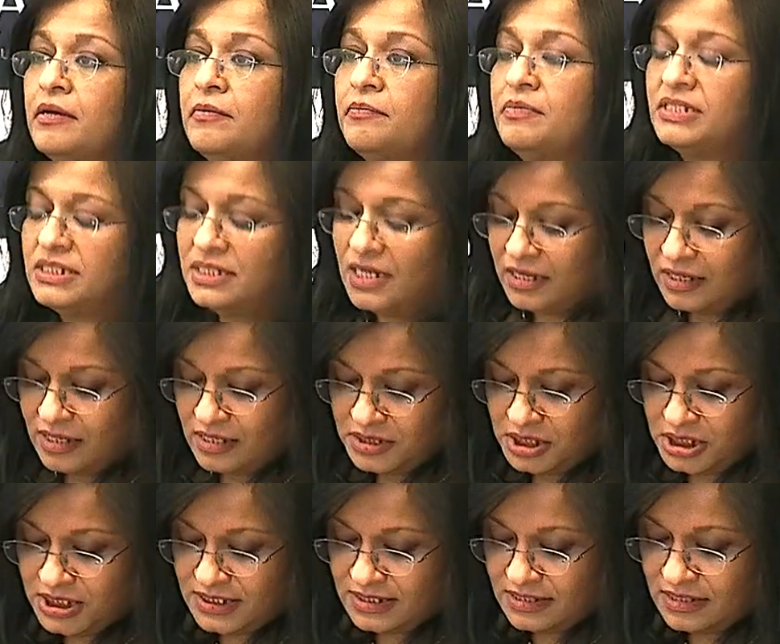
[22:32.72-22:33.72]
But
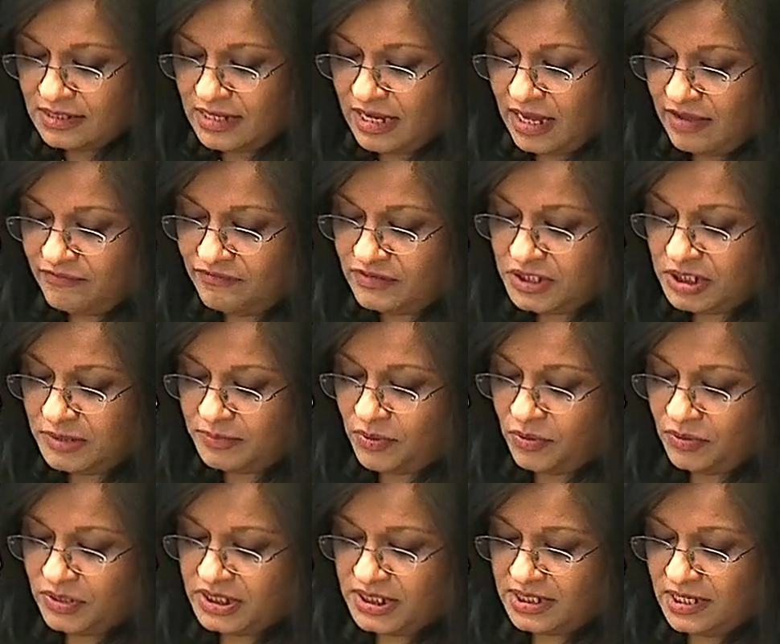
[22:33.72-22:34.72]
Tuckhatch is careful to
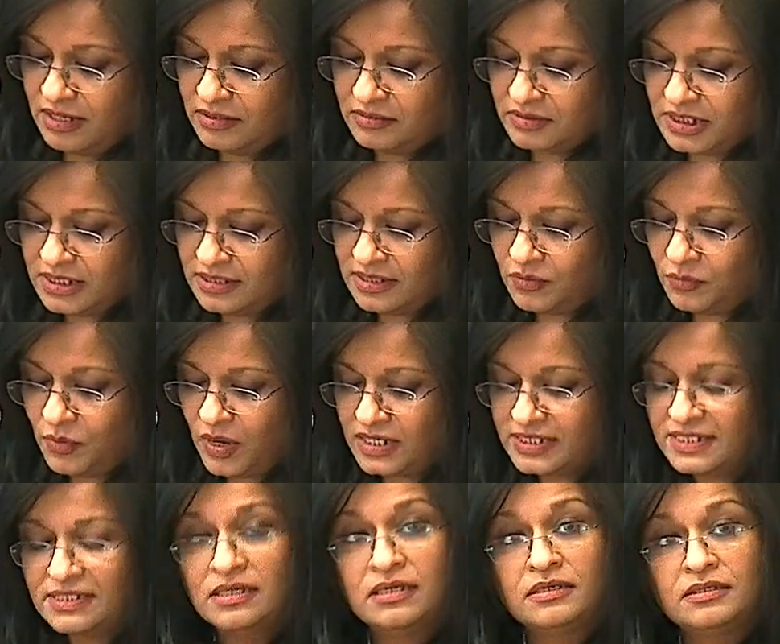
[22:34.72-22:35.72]
point out that while
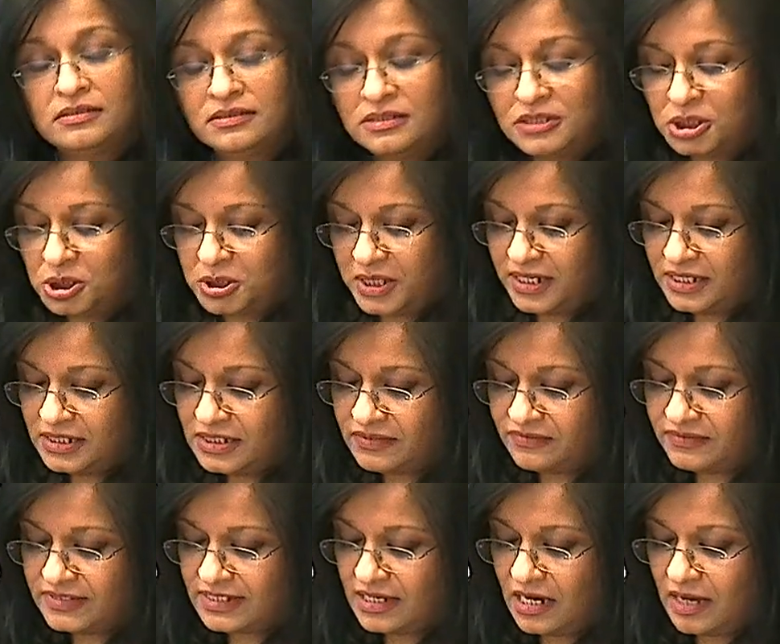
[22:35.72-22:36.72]
certain strains
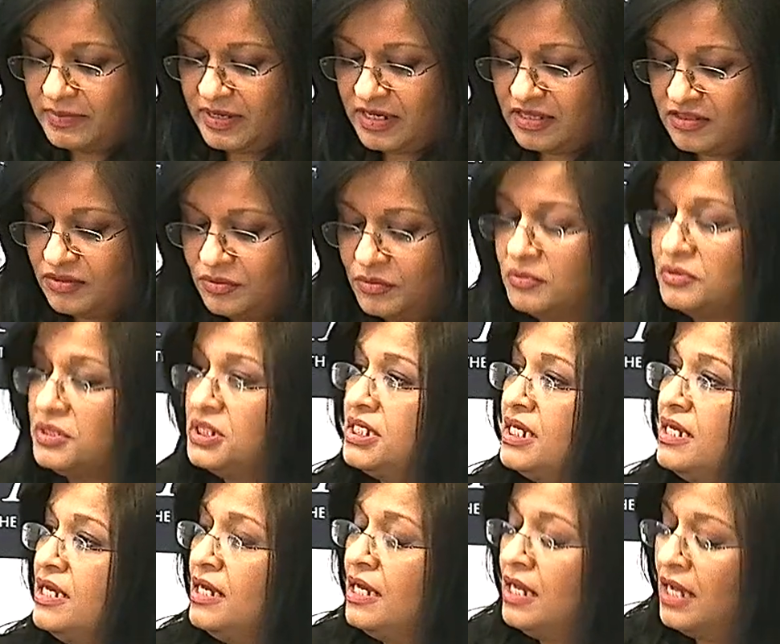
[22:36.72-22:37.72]
of Islamic thought
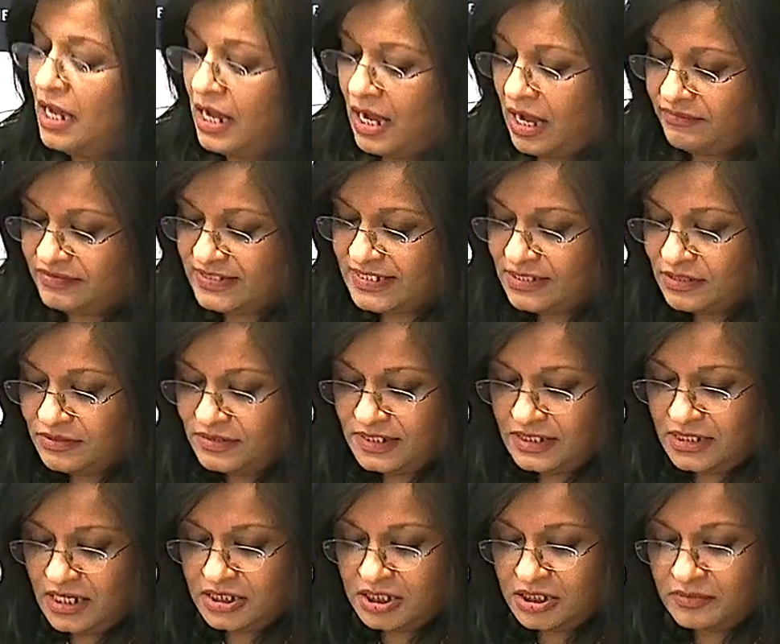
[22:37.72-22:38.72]
have
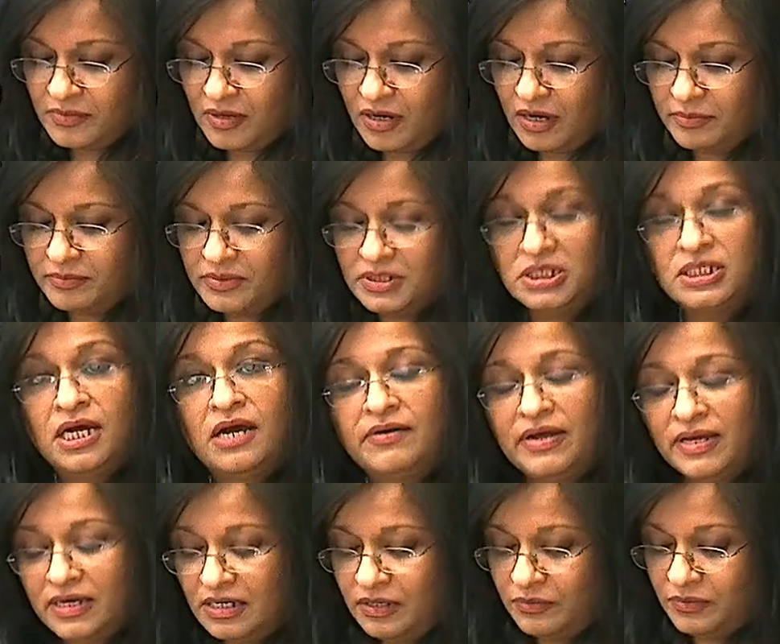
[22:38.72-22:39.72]
associated Muhammad
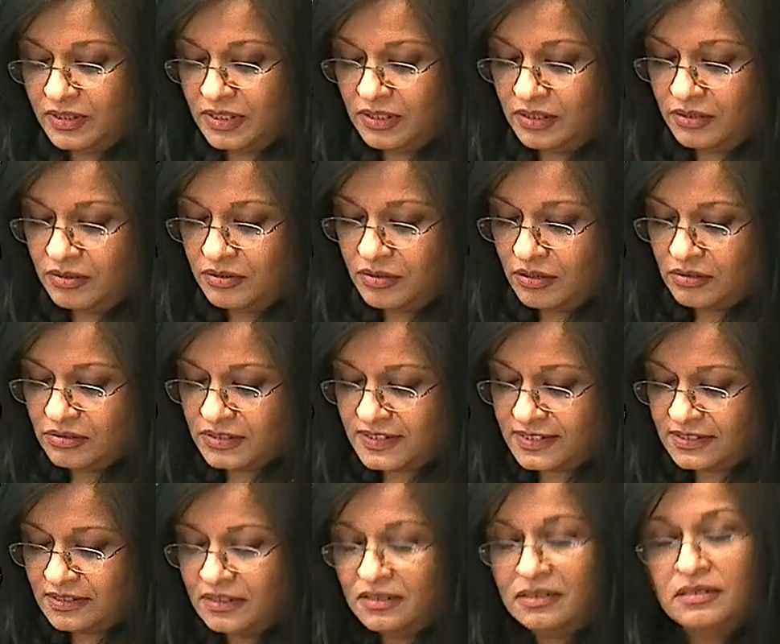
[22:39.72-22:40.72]
directly with the
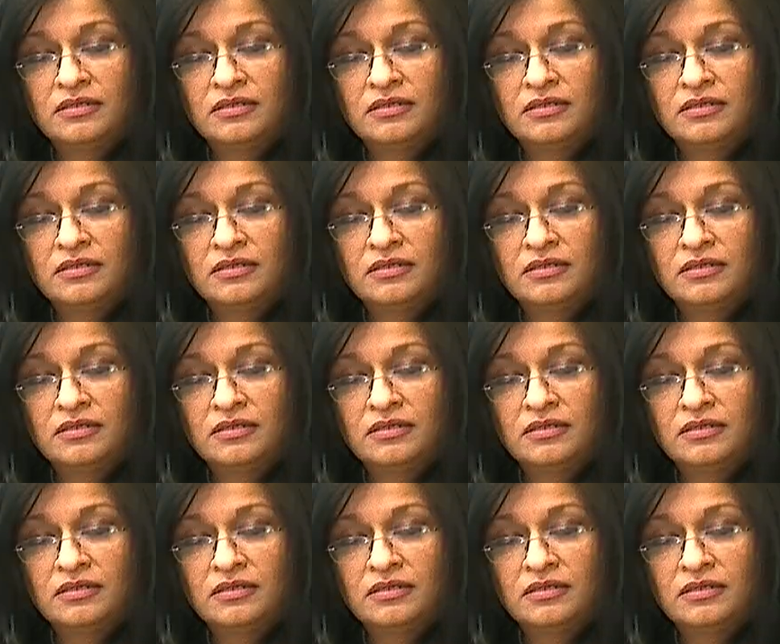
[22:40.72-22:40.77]
Logos,